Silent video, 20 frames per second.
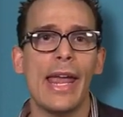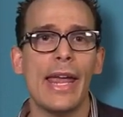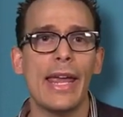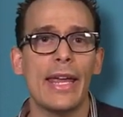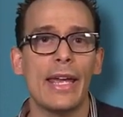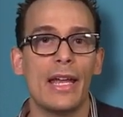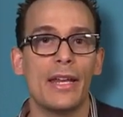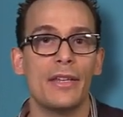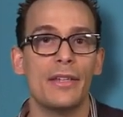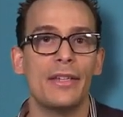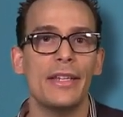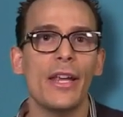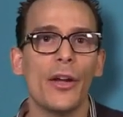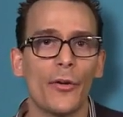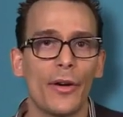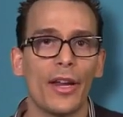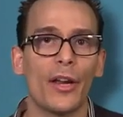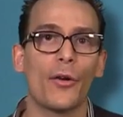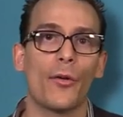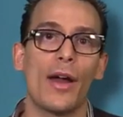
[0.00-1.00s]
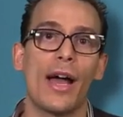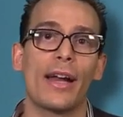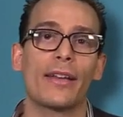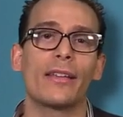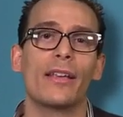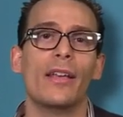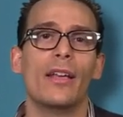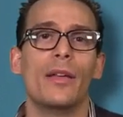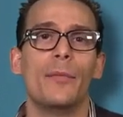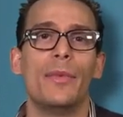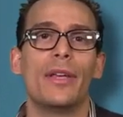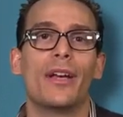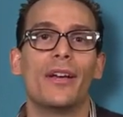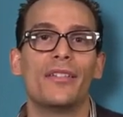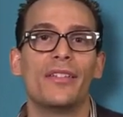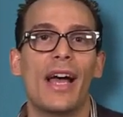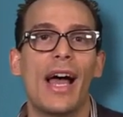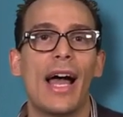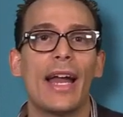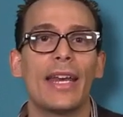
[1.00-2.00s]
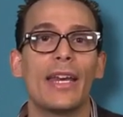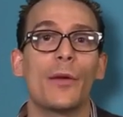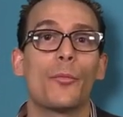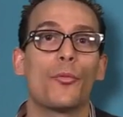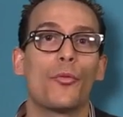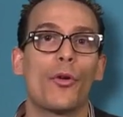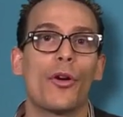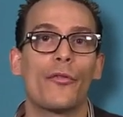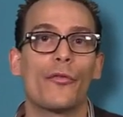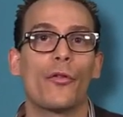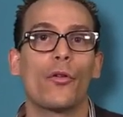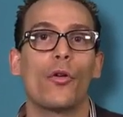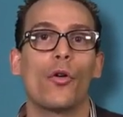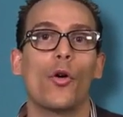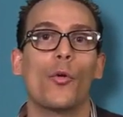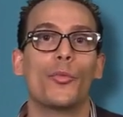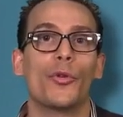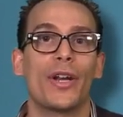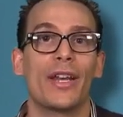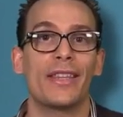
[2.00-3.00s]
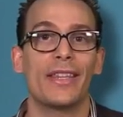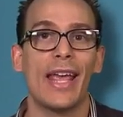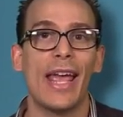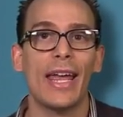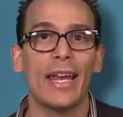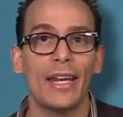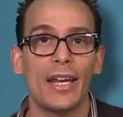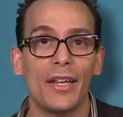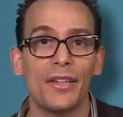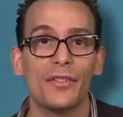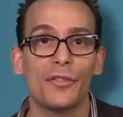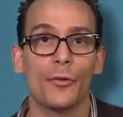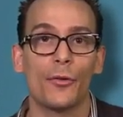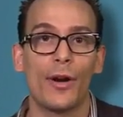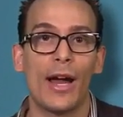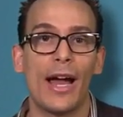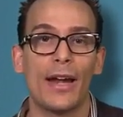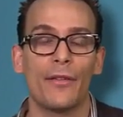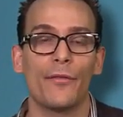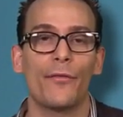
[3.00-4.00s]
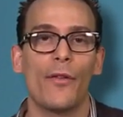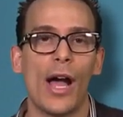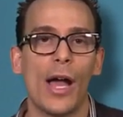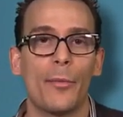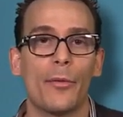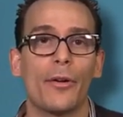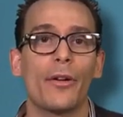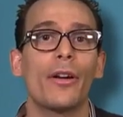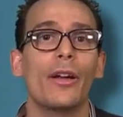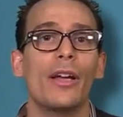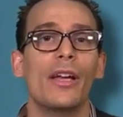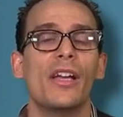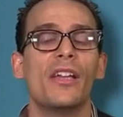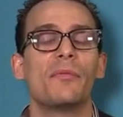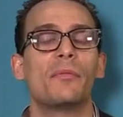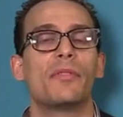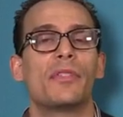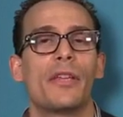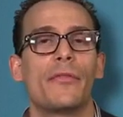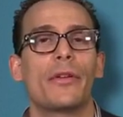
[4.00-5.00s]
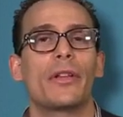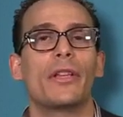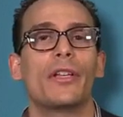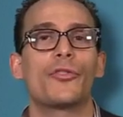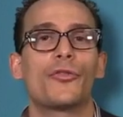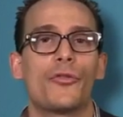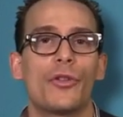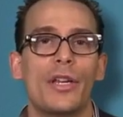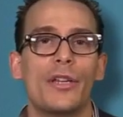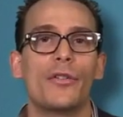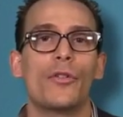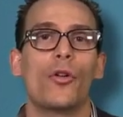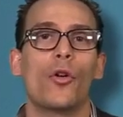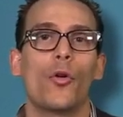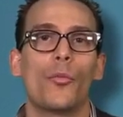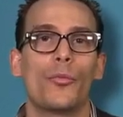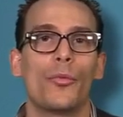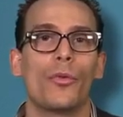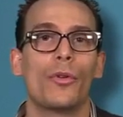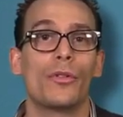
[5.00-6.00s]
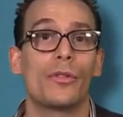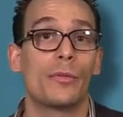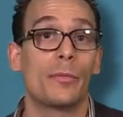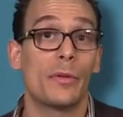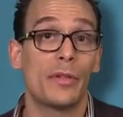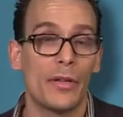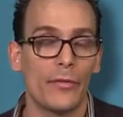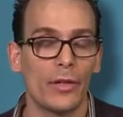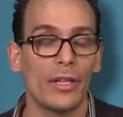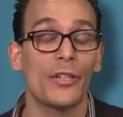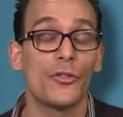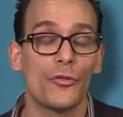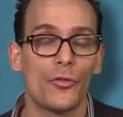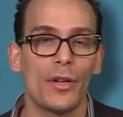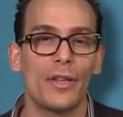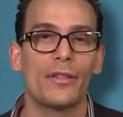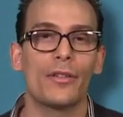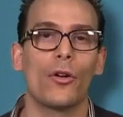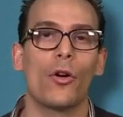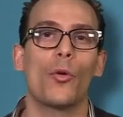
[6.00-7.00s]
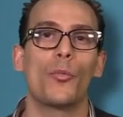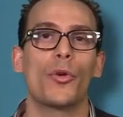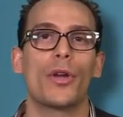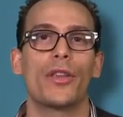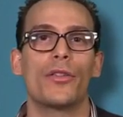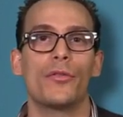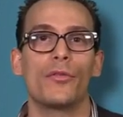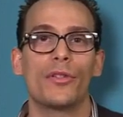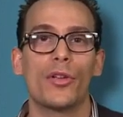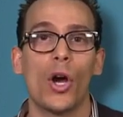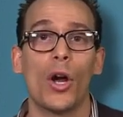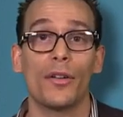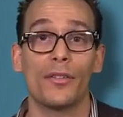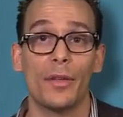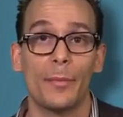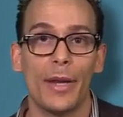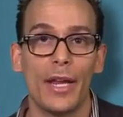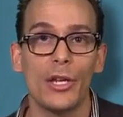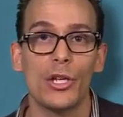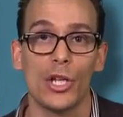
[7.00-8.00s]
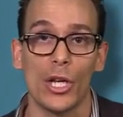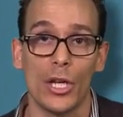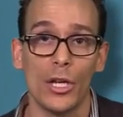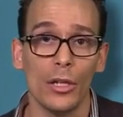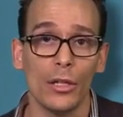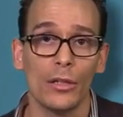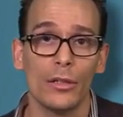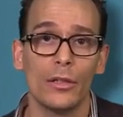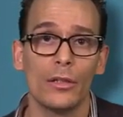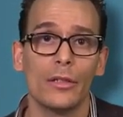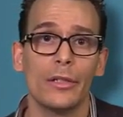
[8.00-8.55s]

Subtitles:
A and D are incorrect because adding a peripheral opioid antagonist or adding fiber specifically treats opioid-induced constipation